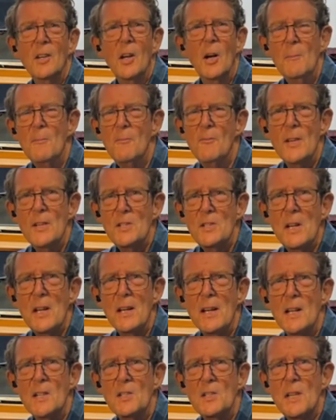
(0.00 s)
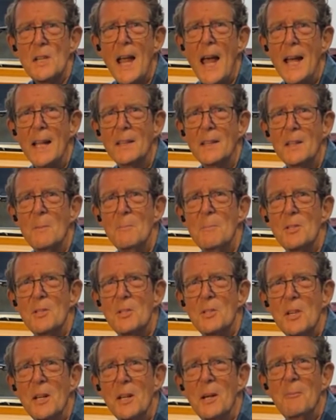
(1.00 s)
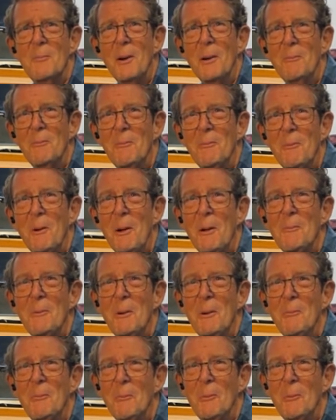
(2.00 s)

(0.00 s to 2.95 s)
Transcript: Come visit us at the museum when we